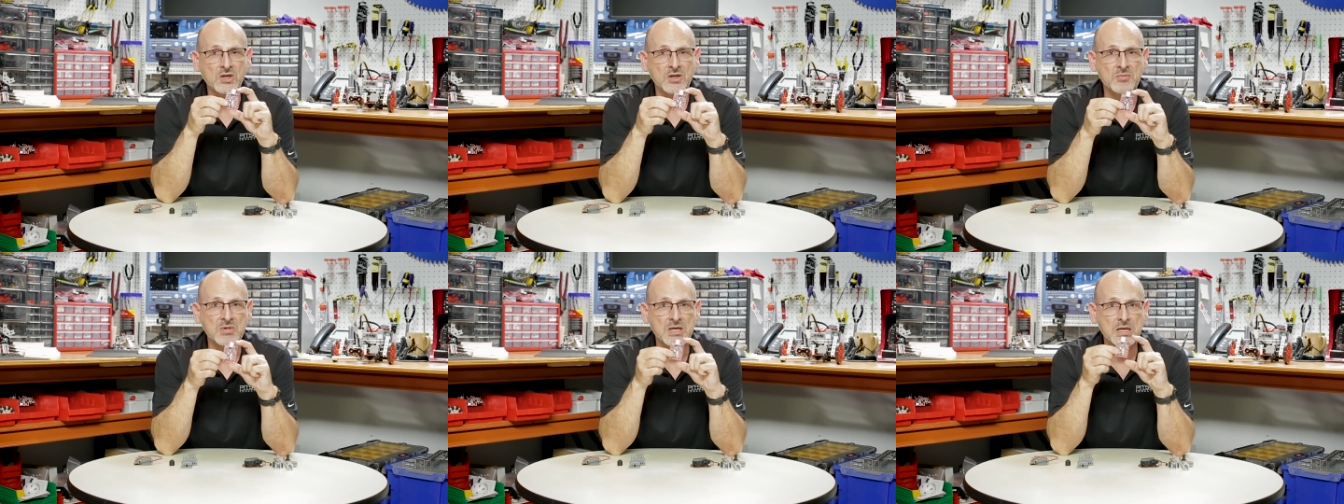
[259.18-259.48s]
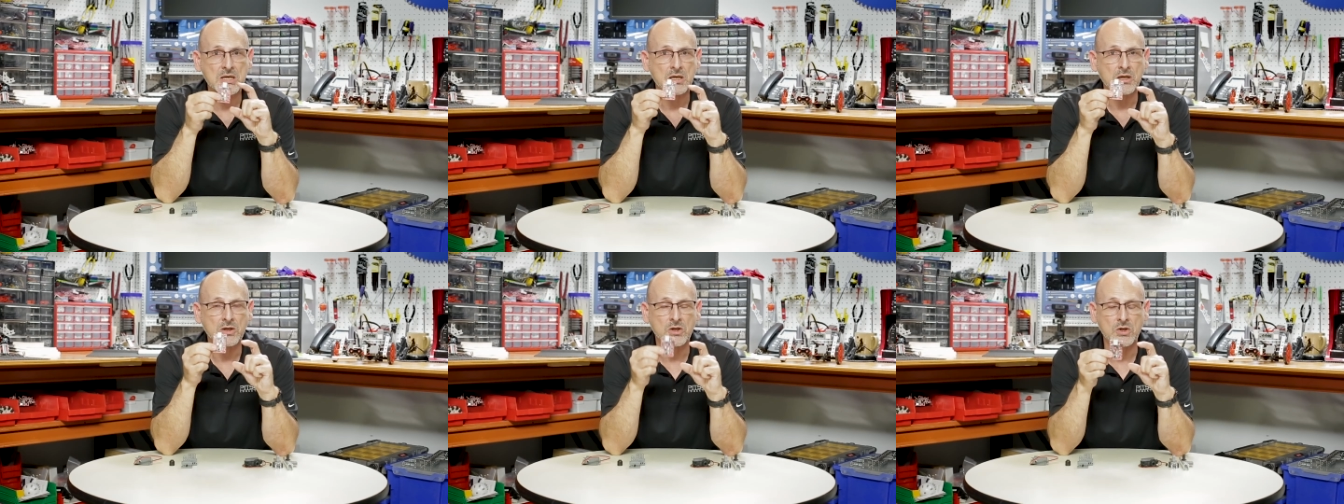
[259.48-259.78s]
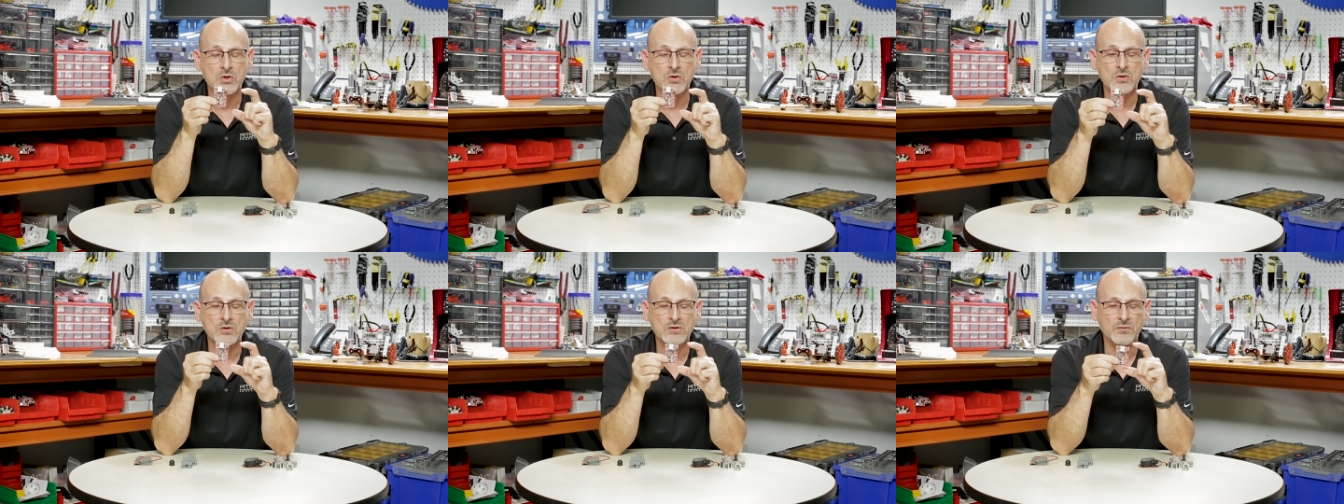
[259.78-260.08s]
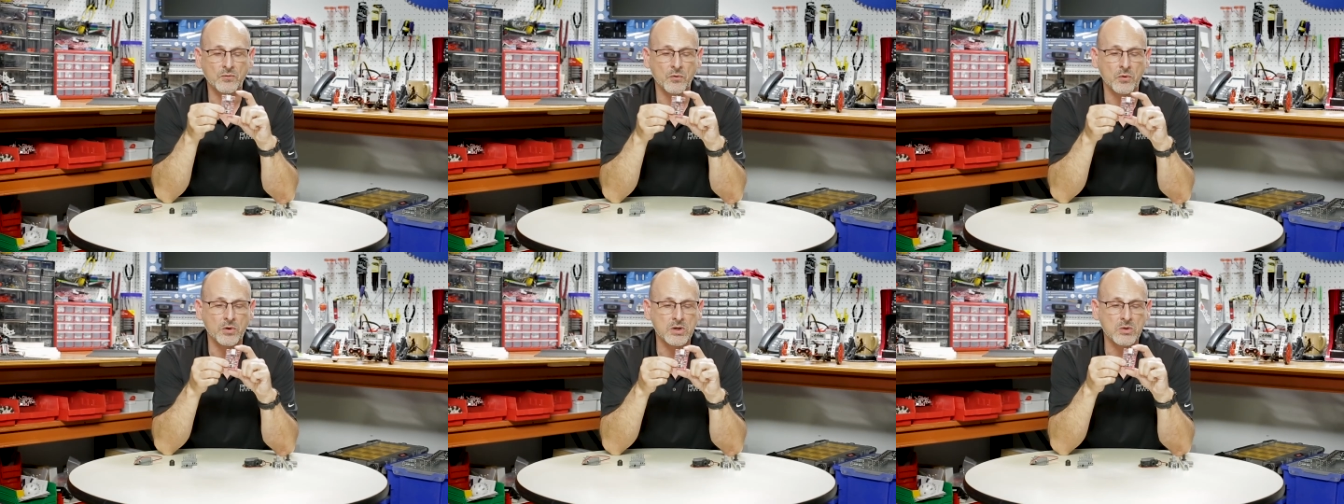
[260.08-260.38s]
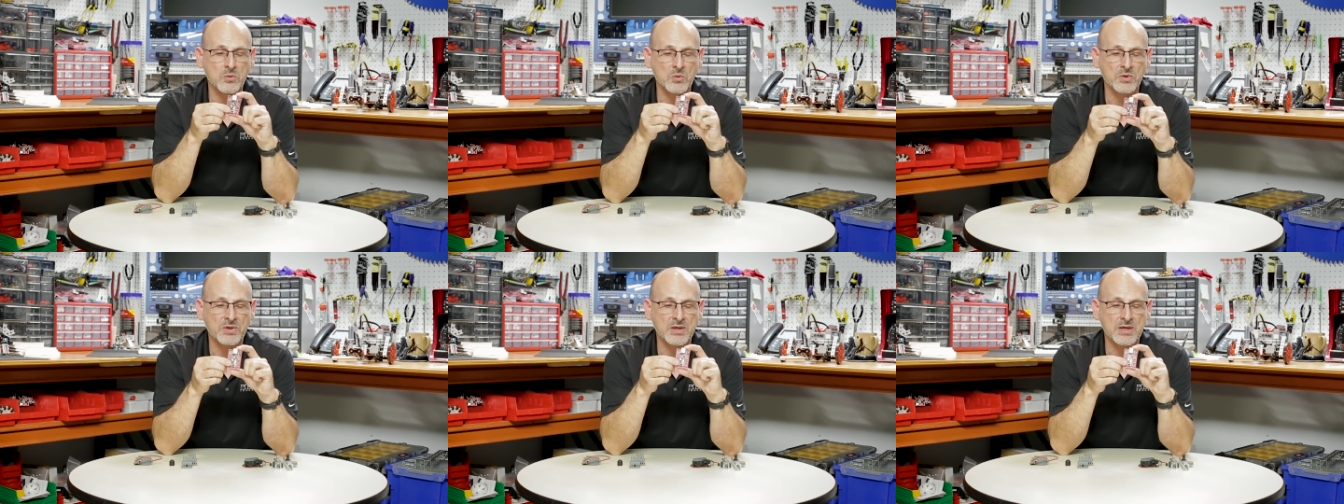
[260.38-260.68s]
going to be huge for
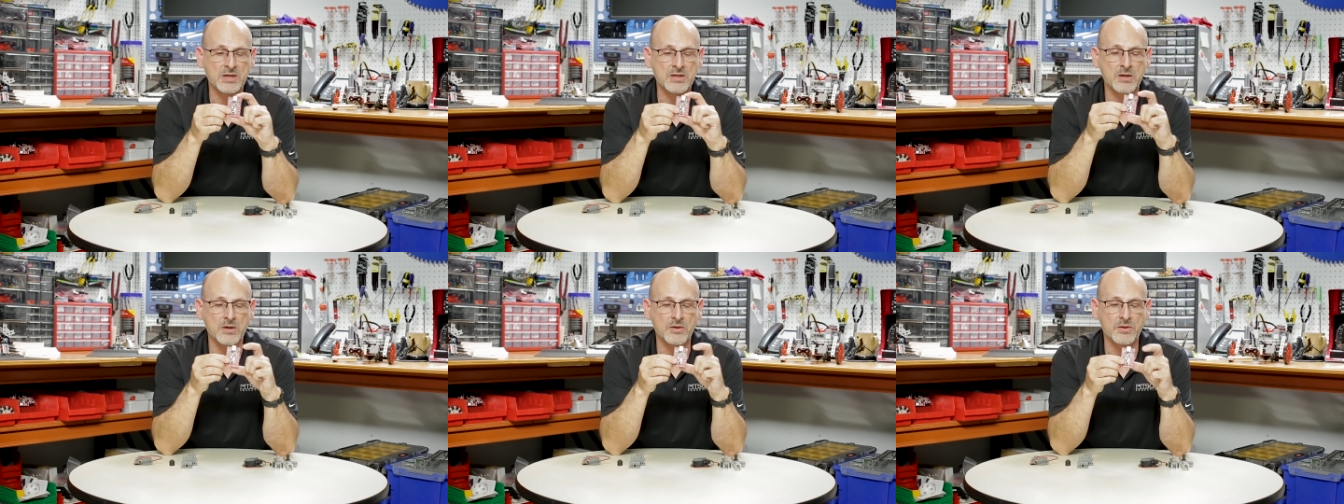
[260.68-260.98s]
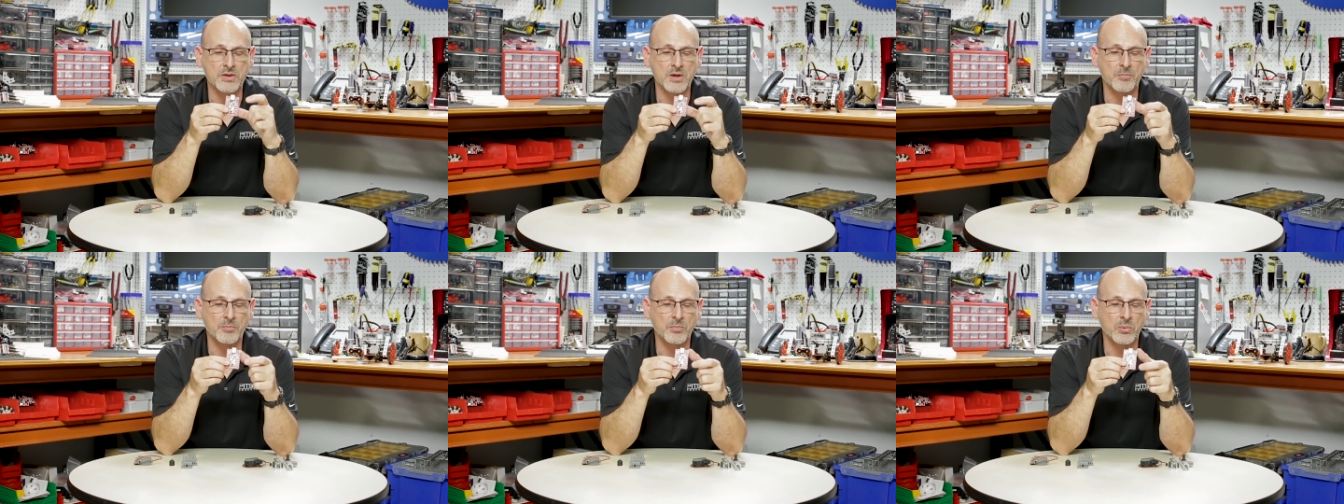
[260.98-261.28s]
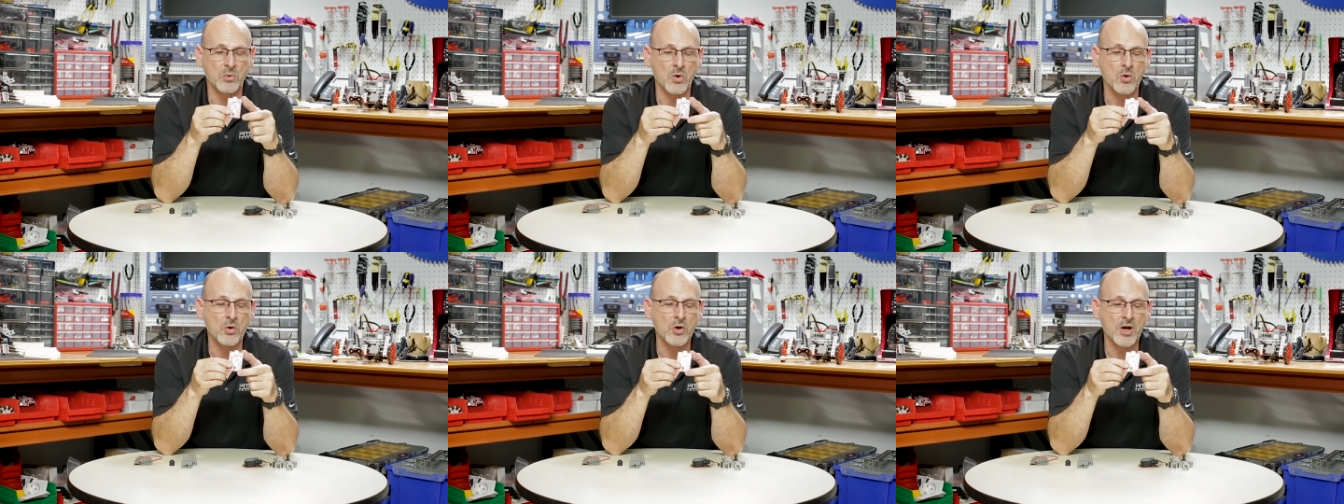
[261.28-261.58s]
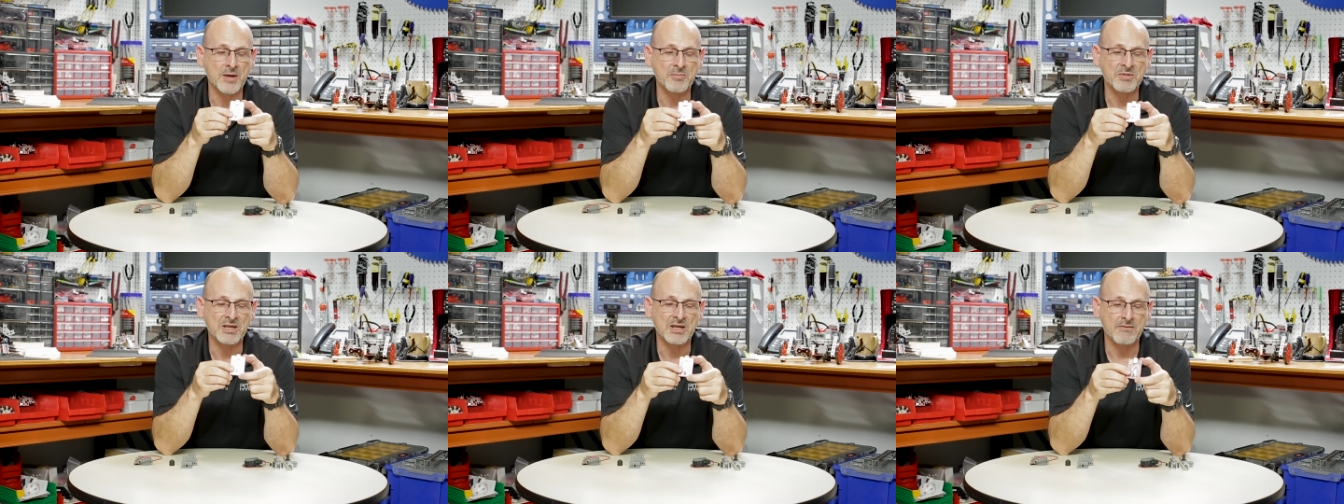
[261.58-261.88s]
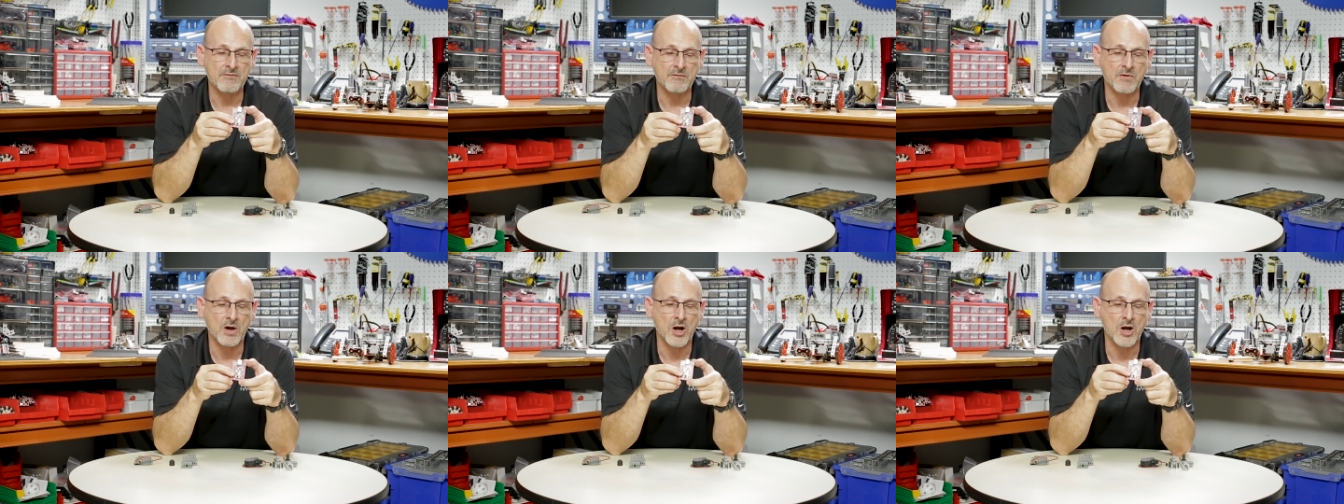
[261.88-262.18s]
you within the programming
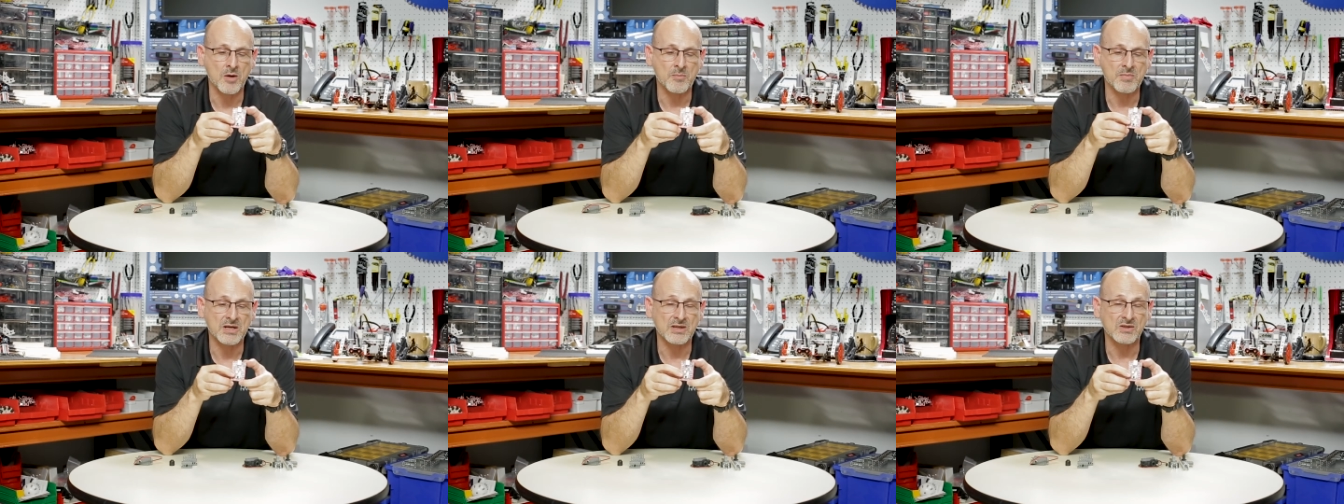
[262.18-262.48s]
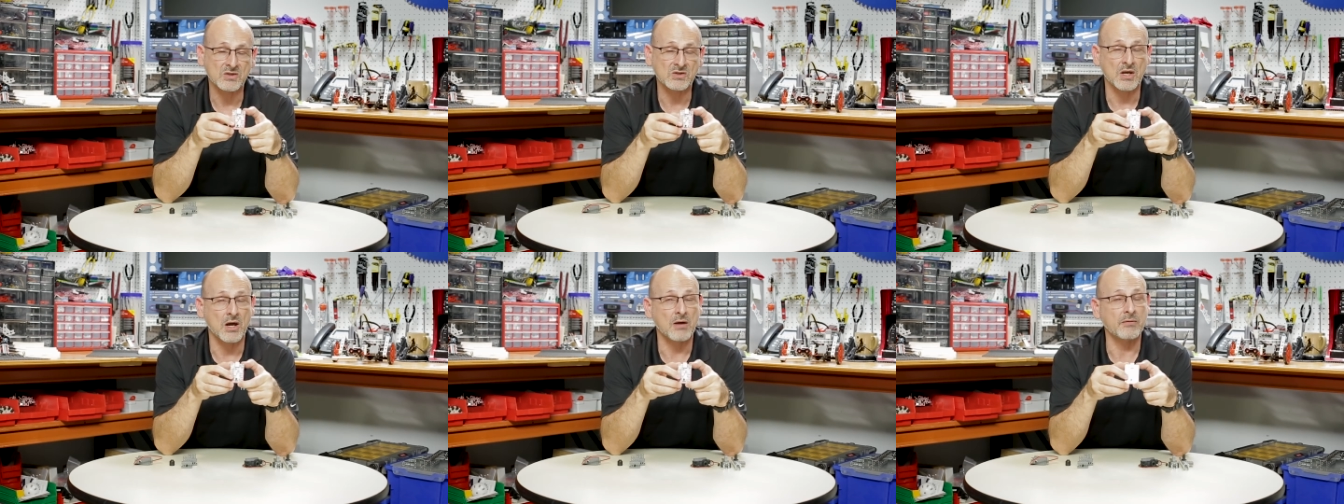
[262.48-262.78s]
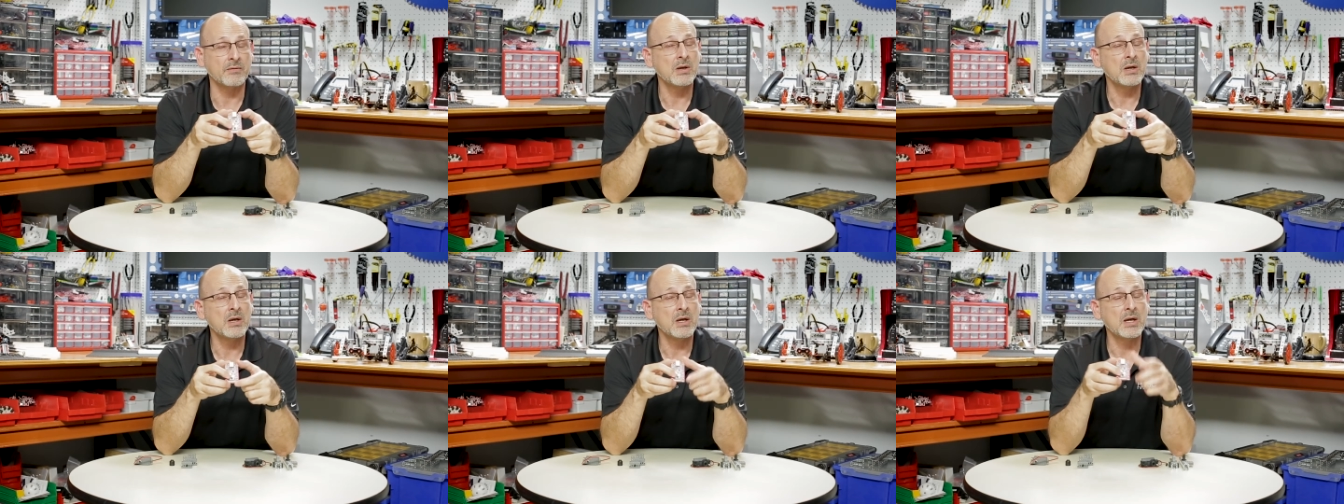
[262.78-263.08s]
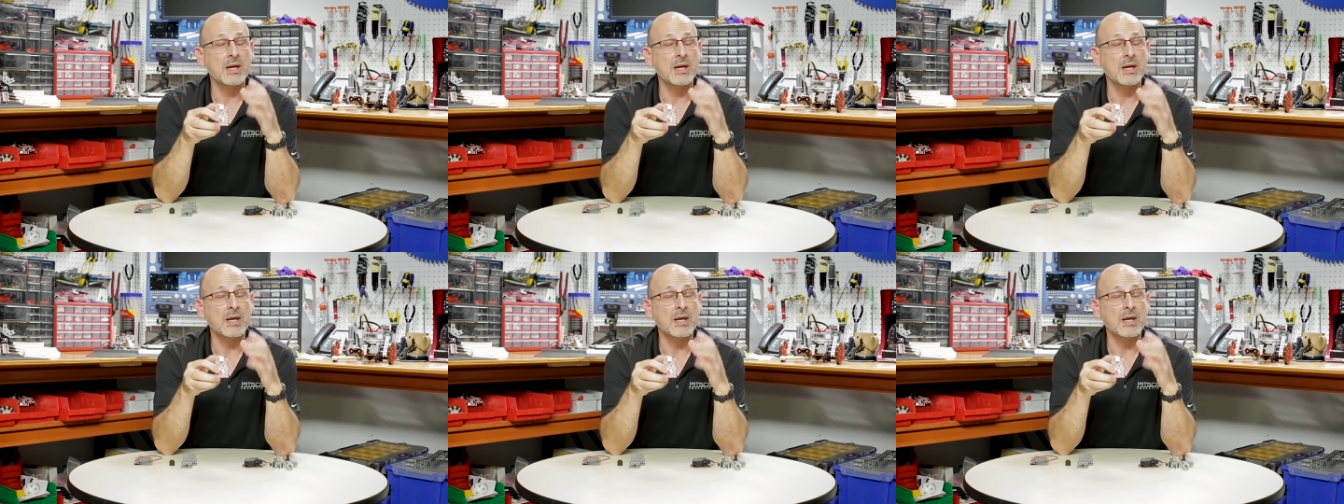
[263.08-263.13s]
environment itself.